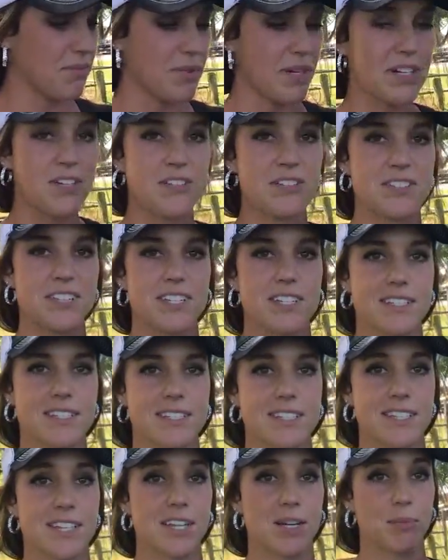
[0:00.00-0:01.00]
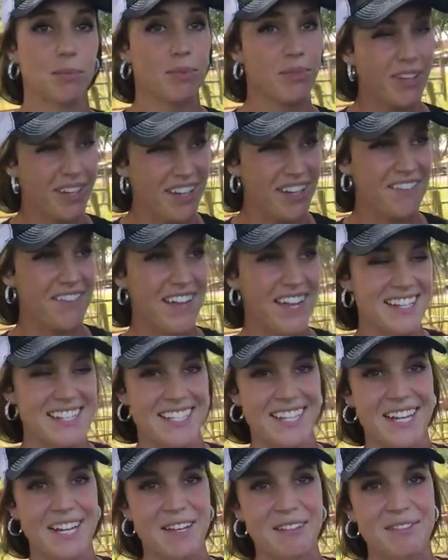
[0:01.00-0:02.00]
barrels is they're plenty
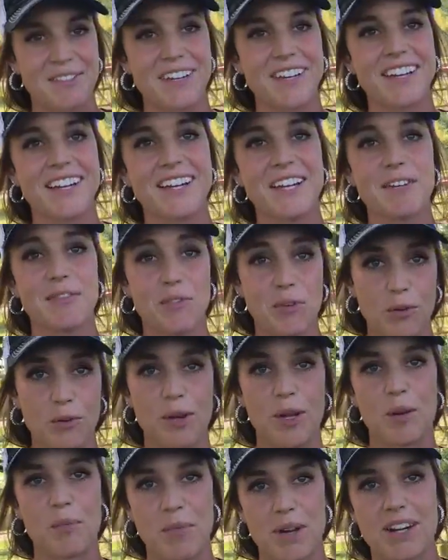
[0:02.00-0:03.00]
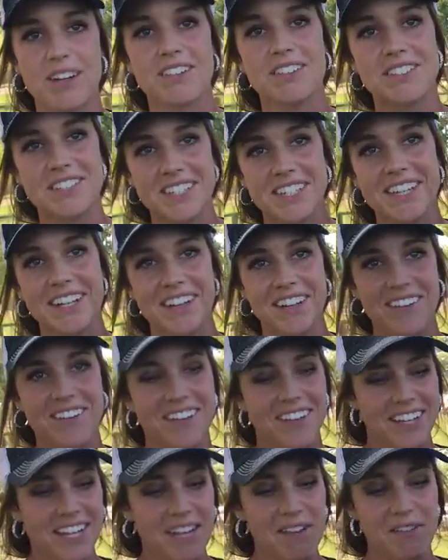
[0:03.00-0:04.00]
fast enough for running barrels, you
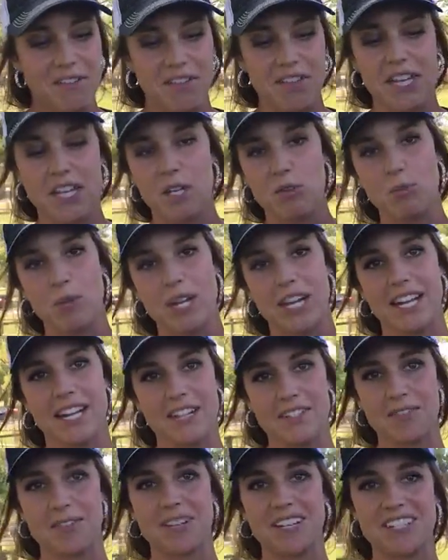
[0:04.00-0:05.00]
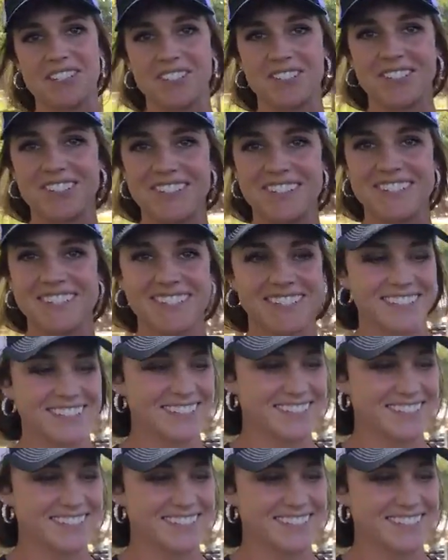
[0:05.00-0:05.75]
know, even if they didn't make it as a racehorse.